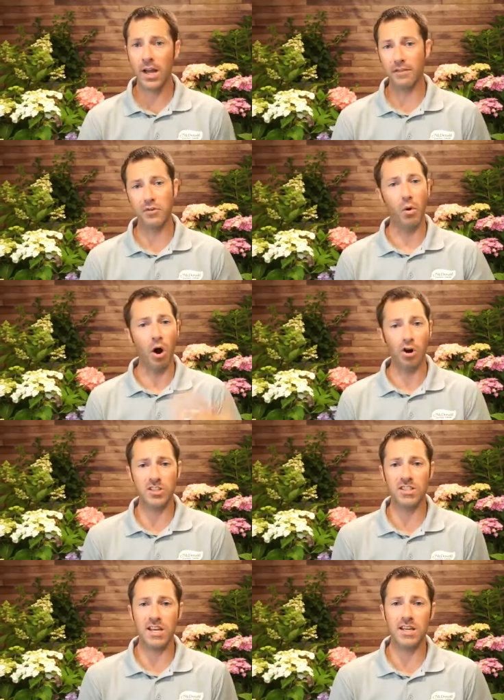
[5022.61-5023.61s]
If you are
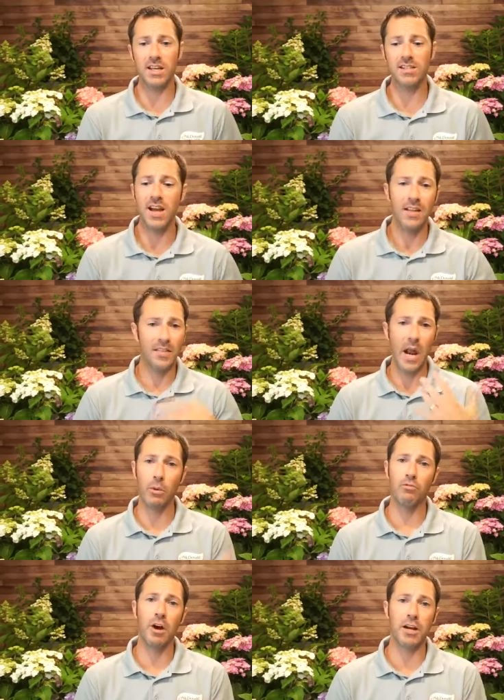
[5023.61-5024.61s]
seeing it, then I
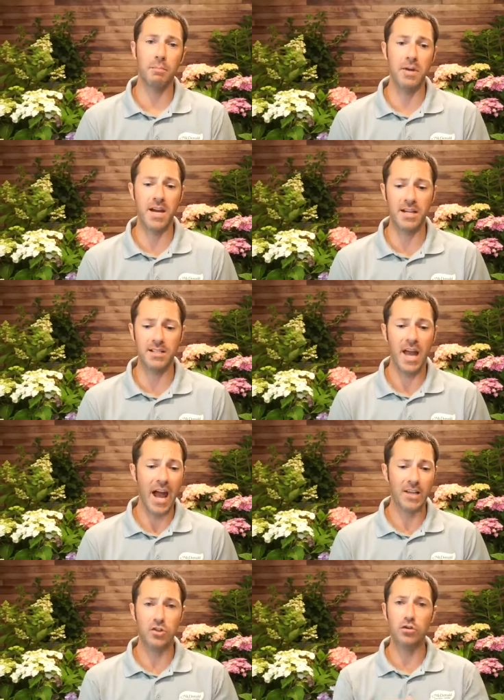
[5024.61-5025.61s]
would recommend
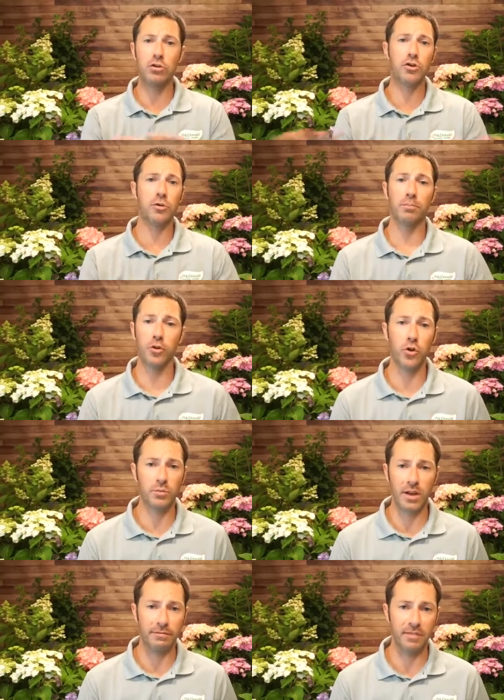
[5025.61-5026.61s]
as soon as your
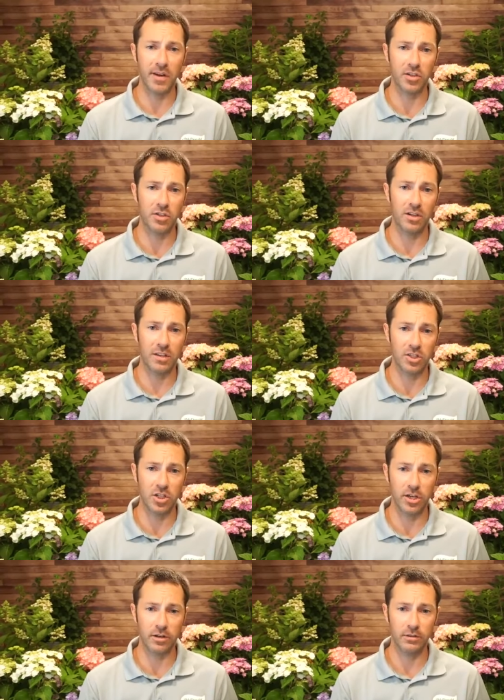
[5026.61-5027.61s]
blooms have finished
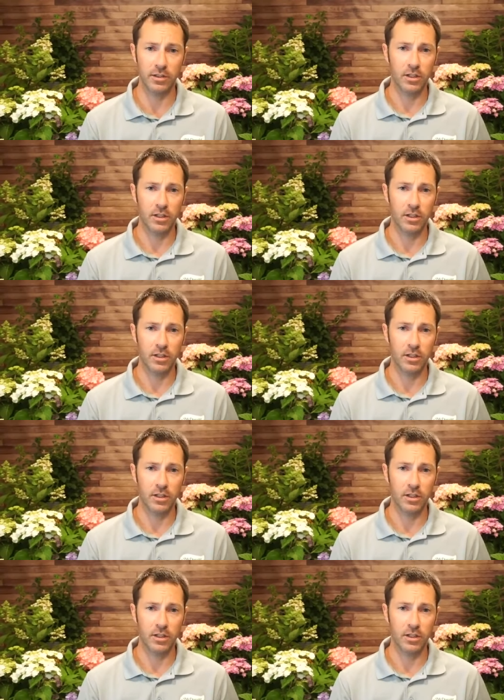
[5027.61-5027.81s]
this year,